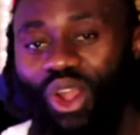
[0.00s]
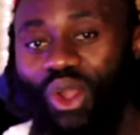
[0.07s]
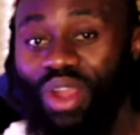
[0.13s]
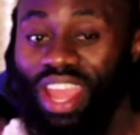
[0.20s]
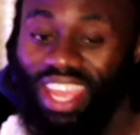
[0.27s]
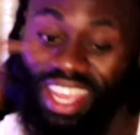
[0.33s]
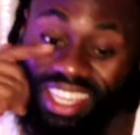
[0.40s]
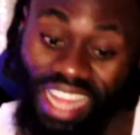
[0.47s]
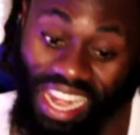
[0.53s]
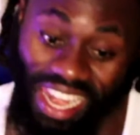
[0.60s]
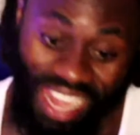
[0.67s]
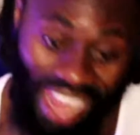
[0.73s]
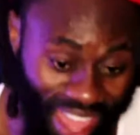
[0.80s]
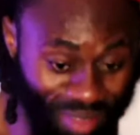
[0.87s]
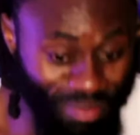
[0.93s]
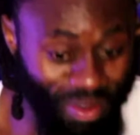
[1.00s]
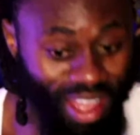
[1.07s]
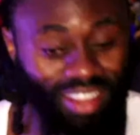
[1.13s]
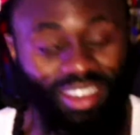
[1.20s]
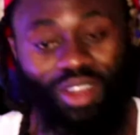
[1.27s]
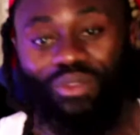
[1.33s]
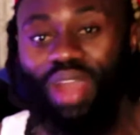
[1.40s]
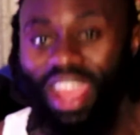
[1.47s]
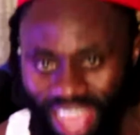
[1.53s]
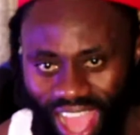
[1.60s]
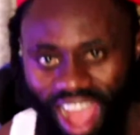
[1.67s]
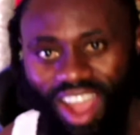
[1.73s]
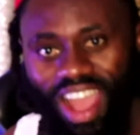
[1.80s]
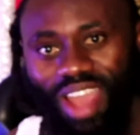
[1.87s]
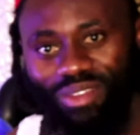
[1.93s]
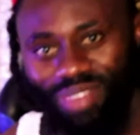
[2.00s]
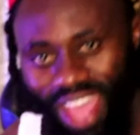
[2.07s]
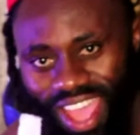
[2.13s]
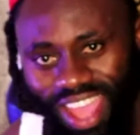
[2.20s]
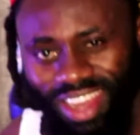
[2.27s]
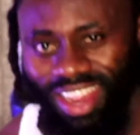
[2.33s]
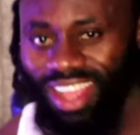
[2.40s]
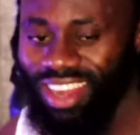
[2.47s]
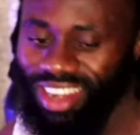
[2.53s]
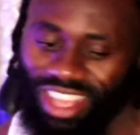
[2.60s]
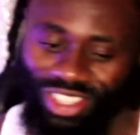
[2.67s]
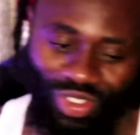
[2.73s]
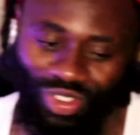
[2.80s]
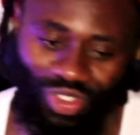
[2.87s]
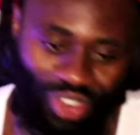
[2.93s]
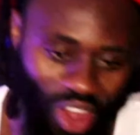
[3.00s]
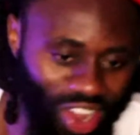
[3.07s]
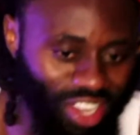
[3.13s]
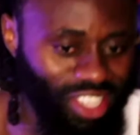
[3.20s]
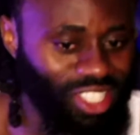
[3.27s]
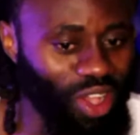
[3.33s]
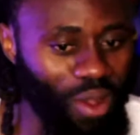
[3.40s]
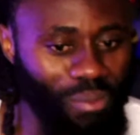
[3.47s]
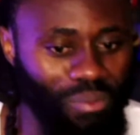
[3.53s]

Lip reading: Hit that like button away, y'all, man. Let's run this up.